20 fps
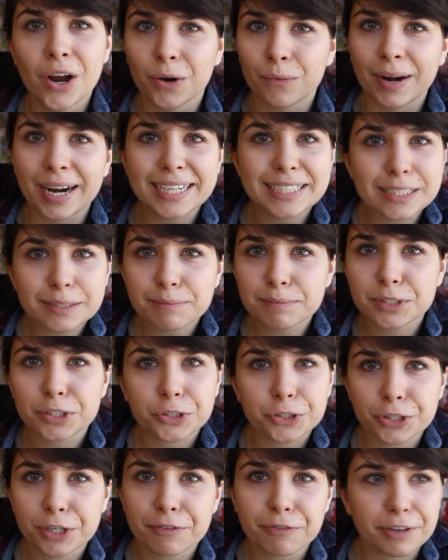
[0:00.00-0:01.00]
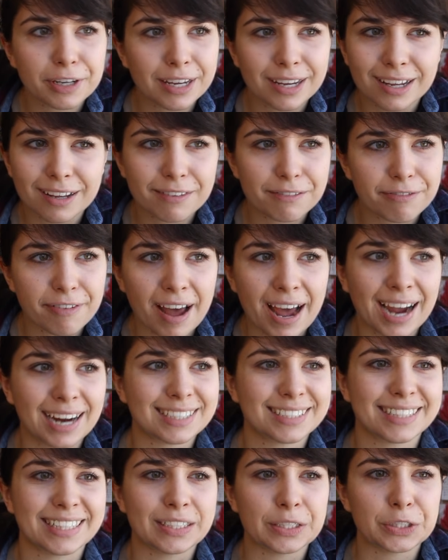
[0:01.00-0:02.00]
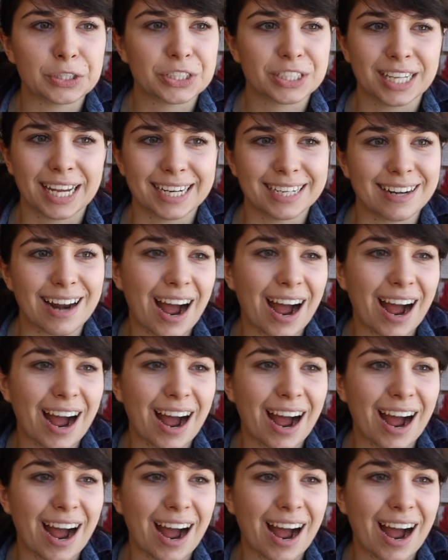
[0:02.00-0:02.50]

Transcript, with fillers: Random trivia facts that are just like